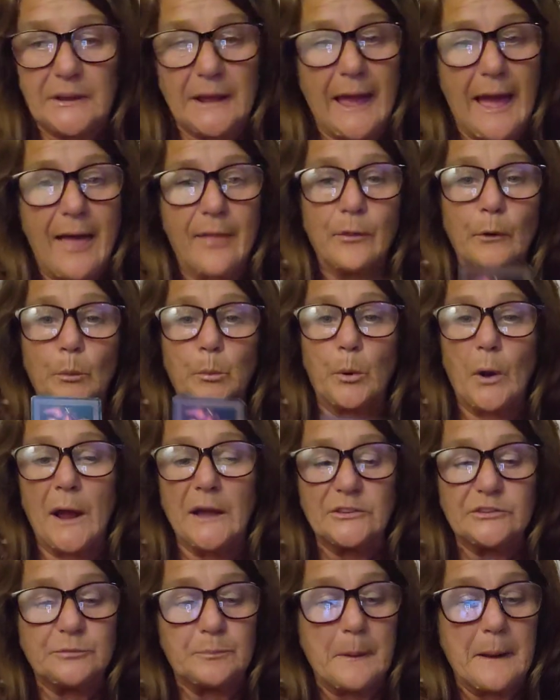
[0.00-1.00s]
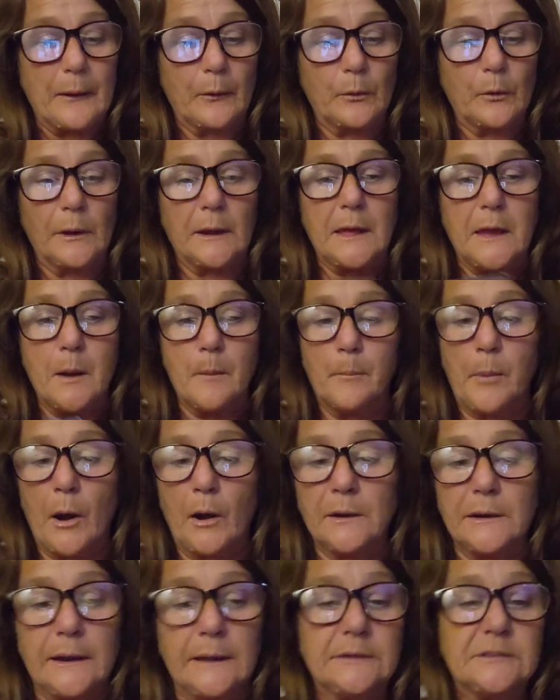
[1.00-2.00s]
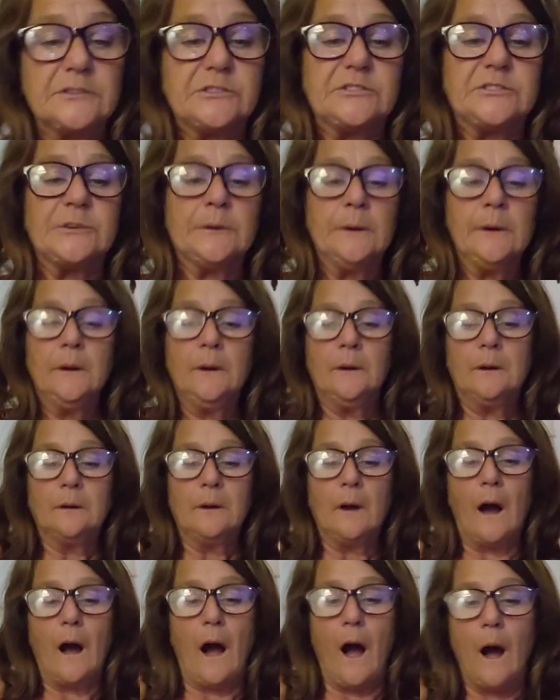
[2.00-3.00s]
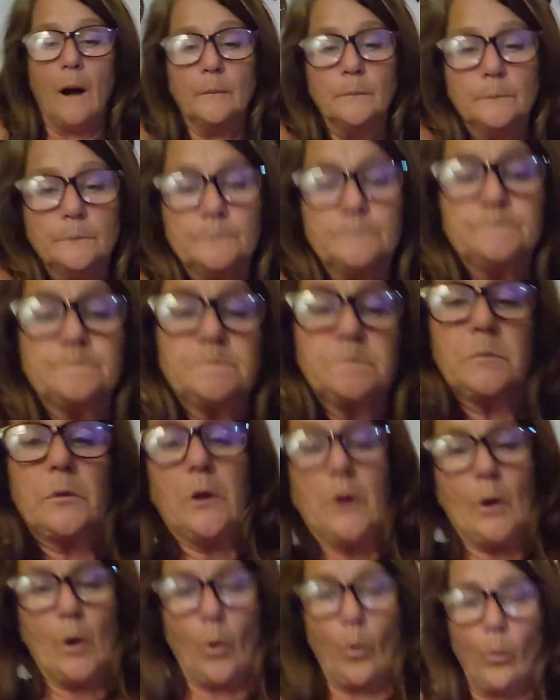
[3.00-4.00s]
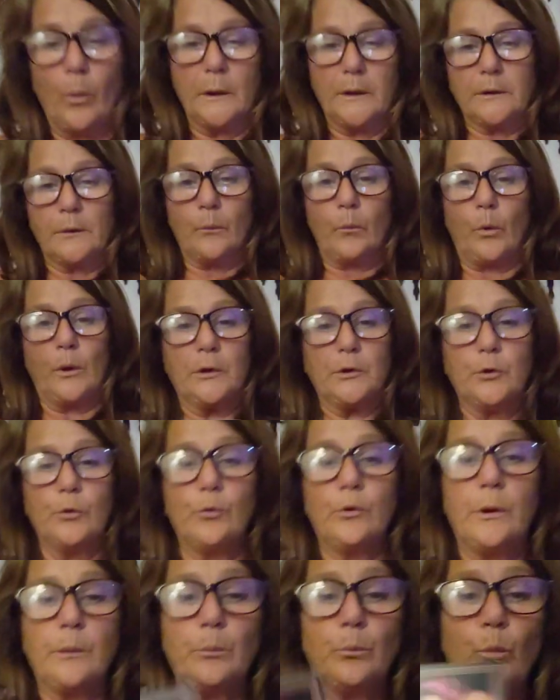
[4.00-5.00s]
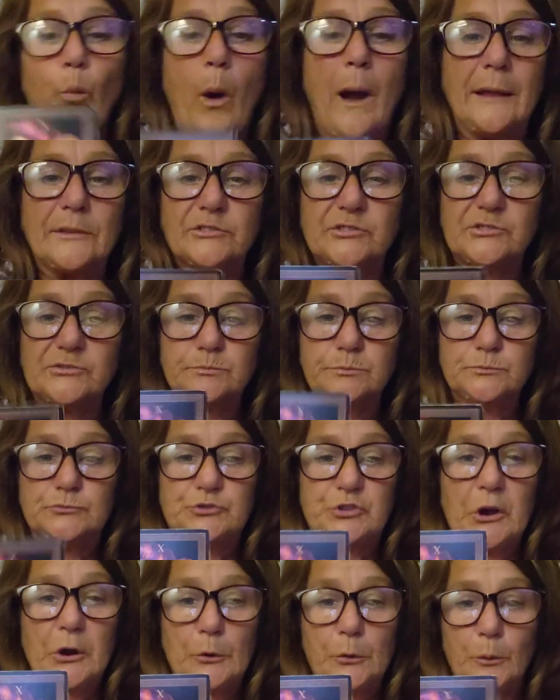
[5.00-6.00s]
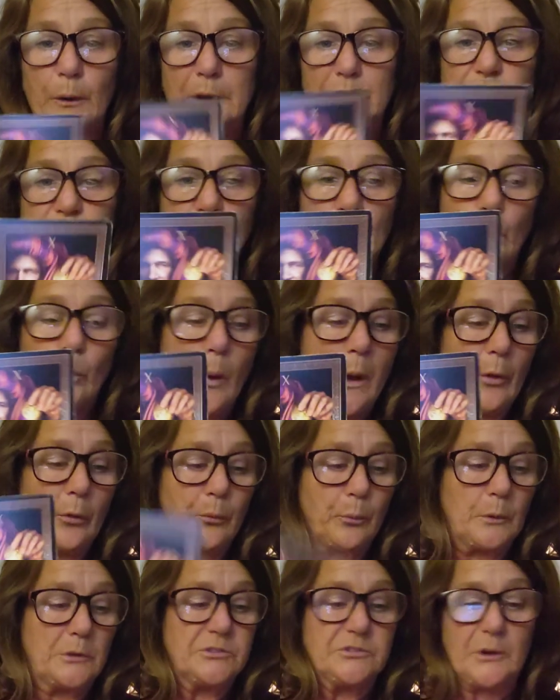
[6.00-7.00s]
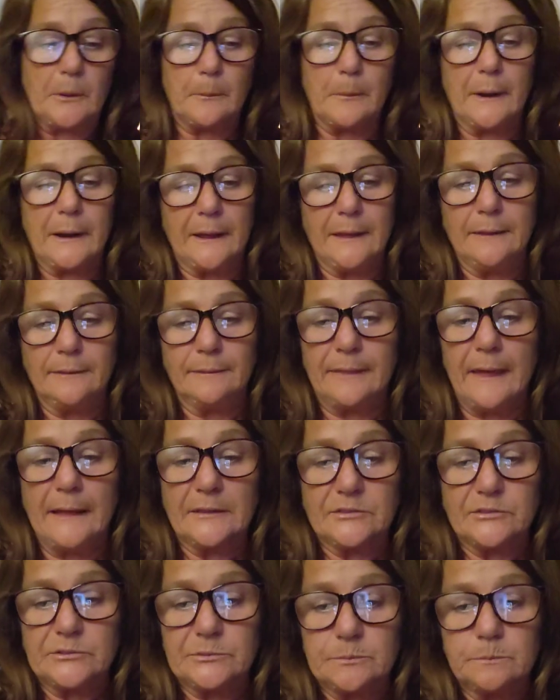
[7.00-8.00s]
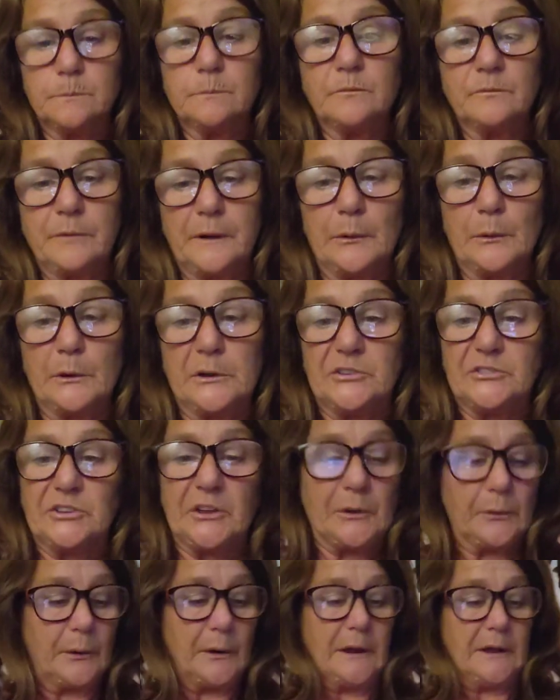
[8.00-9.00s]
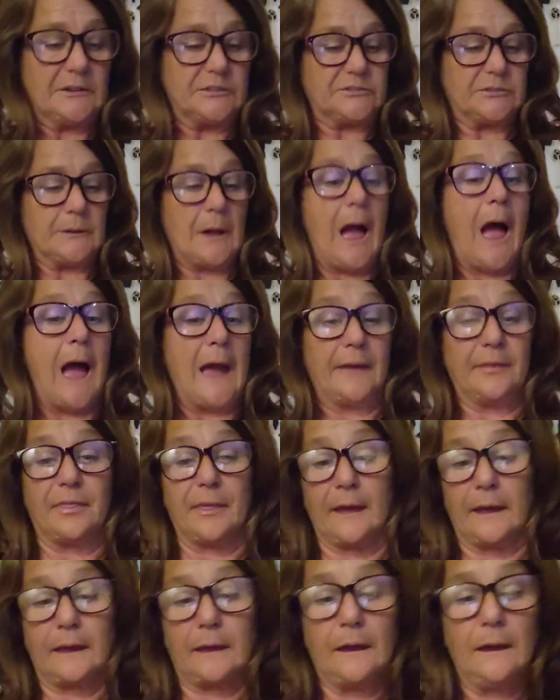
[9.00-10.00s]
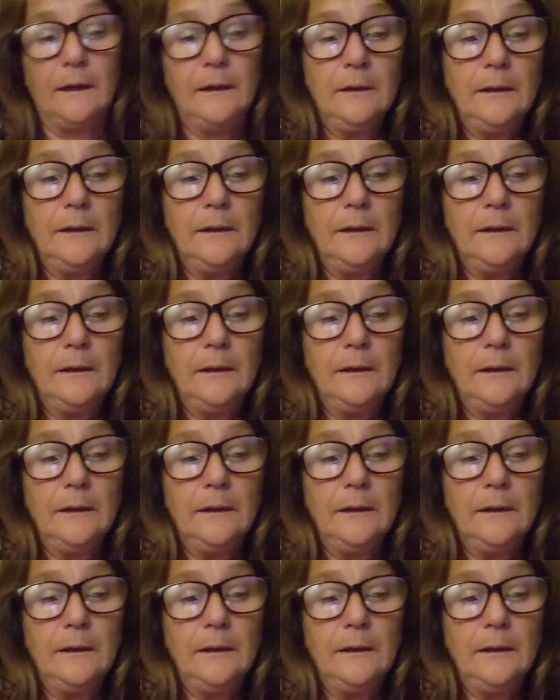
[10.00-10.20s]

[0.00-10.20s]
together, prosperity, abundance, um, you know, when when you want generational wealth with somebody, that's very serious, I think.